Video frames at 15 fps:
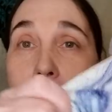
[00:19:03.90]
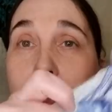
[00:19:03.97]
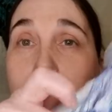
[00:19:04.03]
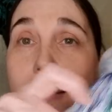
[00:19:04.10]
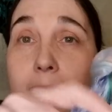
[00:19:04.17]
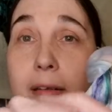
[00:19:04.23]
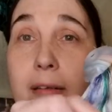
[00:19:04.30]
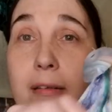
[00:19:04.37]

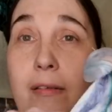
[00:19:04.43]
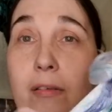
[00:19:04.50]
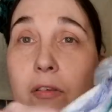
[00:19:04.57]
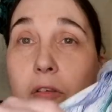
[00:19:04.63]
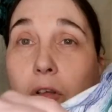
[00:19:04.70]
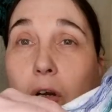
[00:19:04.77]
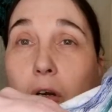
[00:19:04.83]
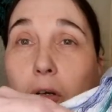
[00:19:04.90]
and
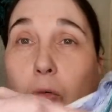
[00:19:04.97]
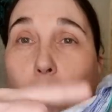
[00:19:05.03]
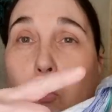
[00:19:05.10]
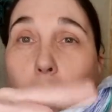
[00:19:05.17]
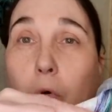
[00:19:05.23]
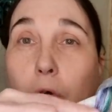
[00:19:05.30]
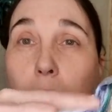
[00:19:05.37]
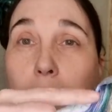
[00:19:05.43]
start
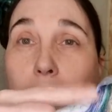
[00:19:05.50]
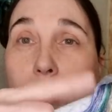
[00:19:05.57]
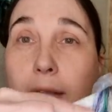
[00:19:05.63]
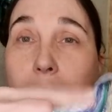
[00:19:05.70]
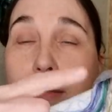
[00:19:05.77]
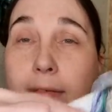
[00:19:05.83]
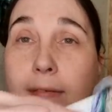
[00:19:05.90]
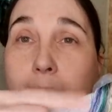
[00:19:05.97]
working
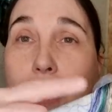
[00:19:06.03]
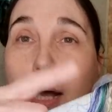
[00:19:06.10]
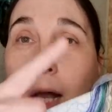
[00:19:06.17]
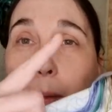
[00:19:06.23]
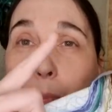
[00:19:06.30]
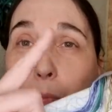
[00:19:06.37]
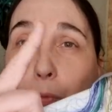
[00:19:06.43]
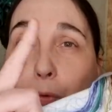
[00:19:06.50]
this
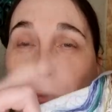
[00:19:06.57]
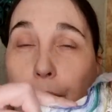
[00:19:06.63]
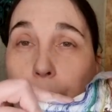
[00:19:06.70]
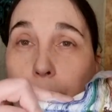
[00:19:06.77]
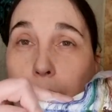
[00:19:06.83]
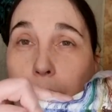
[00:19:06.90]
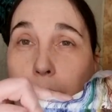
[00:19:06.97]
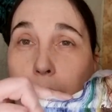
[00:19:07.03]
upward
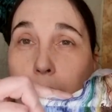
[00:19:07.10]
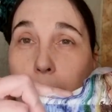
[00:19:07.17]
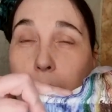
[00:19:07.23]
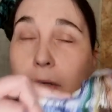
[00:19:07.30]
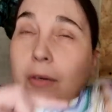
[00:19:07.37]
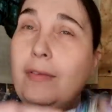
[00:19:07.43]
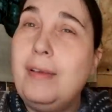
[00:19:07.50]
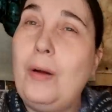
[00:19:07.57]

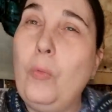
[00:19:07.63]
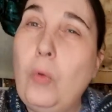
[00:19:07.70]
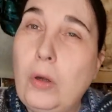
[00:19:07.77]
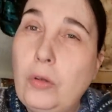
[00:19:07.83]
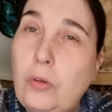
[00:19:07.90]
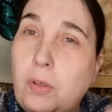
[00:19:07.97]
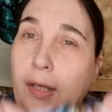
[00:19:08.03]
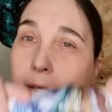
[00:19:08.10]
because I
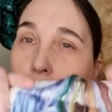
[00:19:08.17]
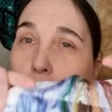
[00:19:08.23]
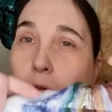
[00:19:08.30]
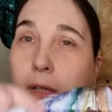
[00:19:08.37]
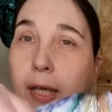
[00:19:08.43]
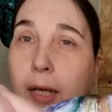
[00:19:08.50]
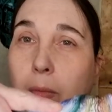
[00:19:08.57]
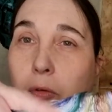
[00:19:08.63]
want to get to
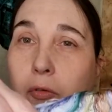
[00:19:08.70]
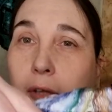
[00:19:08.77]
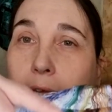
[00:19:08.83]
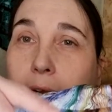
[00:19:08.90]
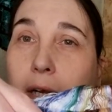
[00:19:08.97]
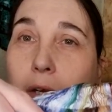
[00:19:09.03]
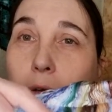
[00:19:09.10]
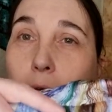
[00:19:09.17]
the animals.
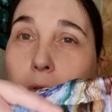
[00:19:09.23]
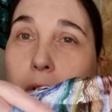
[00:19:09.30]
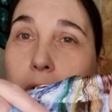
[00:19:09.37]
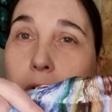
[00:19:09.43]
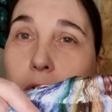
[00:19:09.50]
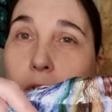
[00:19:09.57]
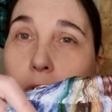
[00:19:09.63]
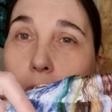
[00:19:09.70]
And I know
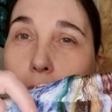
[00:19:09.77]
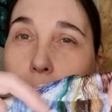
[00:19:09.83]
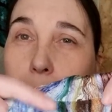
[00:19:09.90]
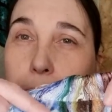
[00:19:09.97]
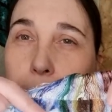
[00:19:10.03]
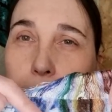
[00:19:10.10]
there's, a, uh,